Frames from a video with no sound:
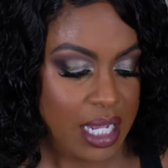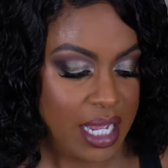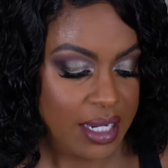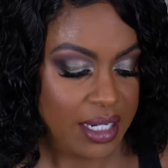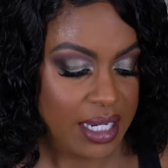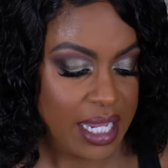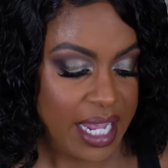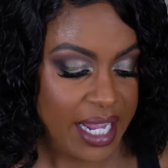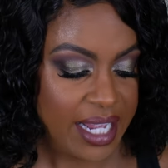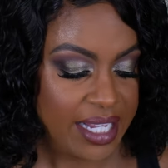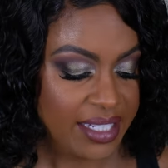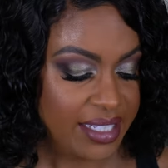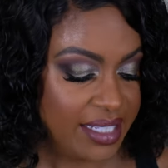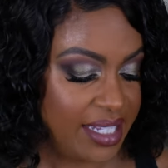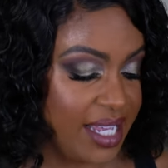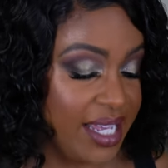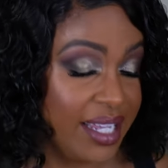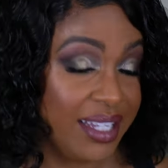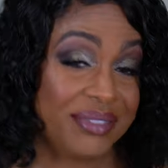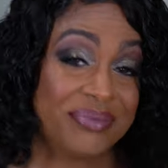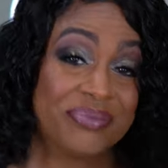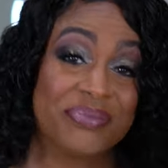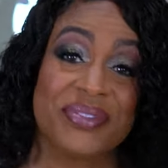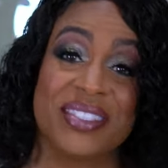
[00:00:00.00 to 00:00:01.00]
And like I
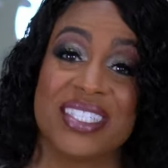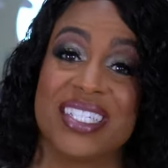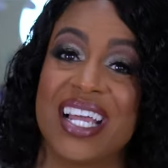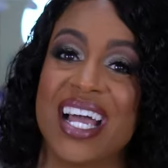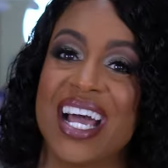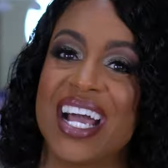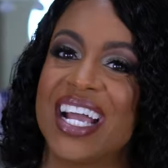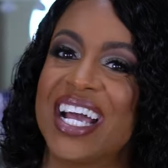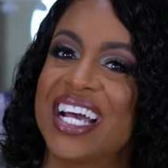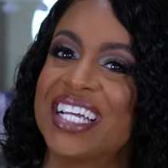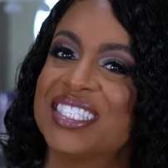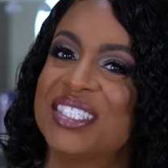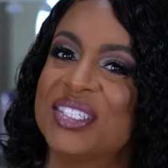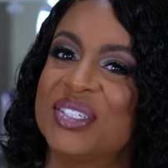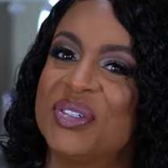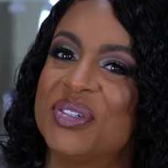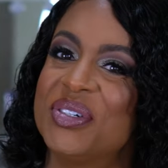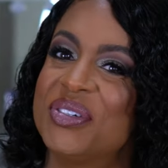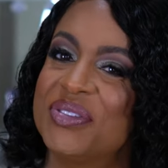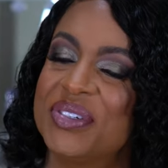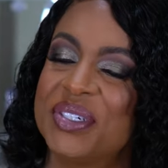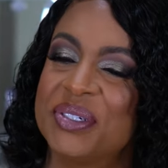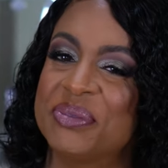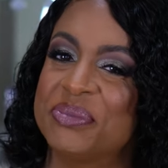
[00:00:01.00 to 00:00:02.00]
said, I got two
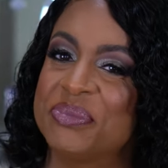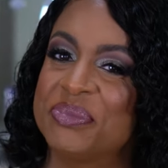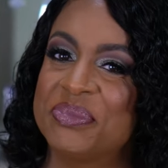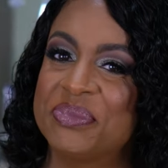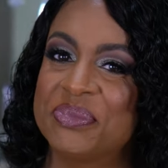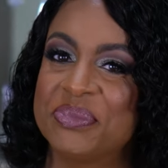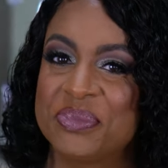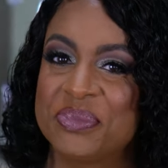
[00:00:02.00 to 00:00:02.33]
of them.